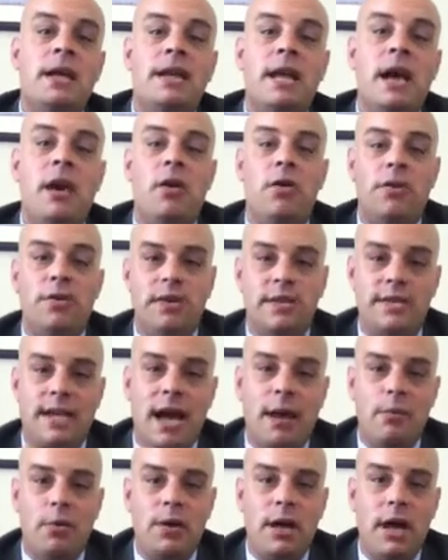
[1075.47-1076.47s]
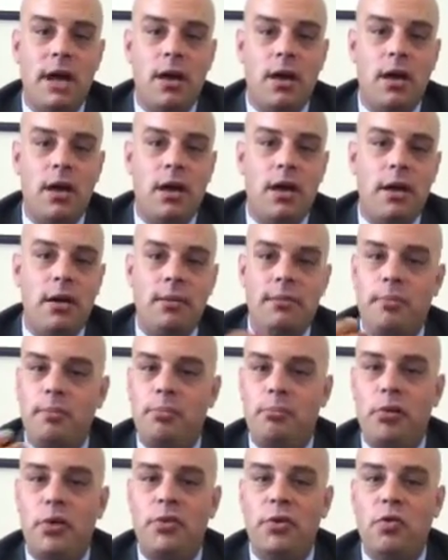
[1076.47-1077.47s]
Now, the tabernacle,
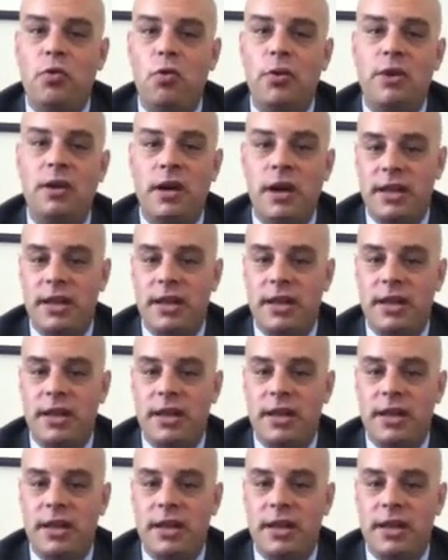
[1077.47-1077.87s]
Brother Gordon